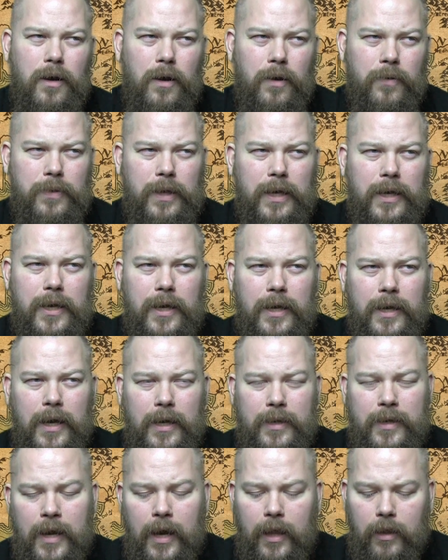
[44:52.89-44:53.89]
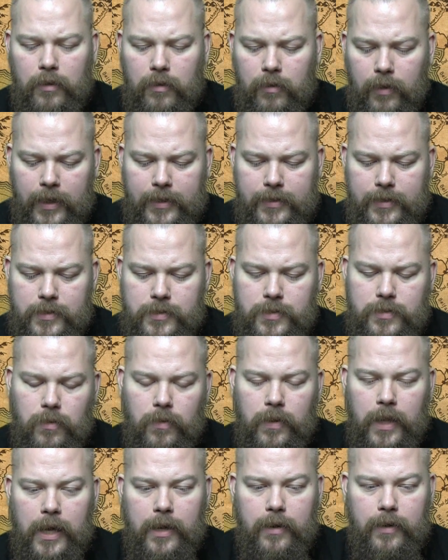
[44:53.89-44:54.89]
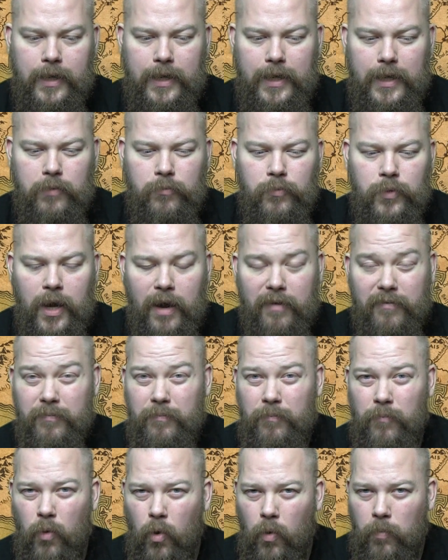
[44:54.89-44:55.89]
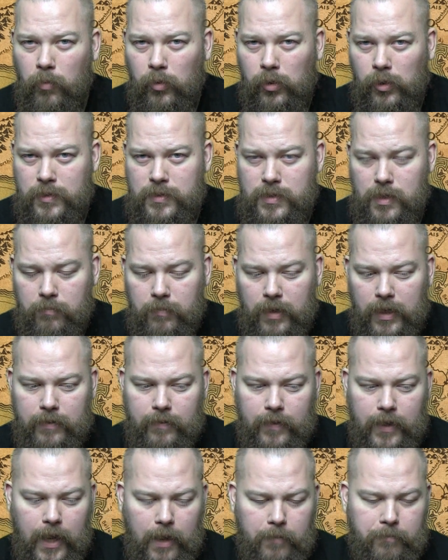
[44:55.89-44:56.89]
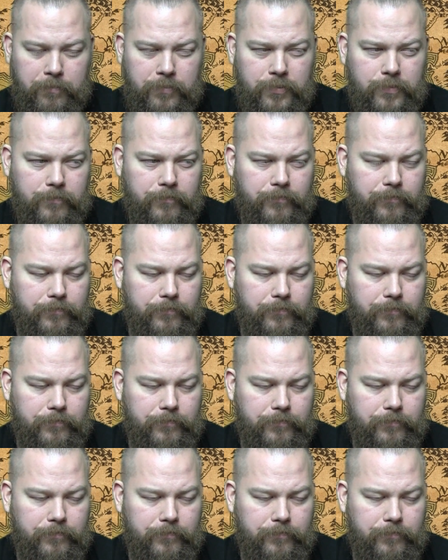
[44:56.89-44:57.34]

I think he had calculated so that he would have more models than me in the camp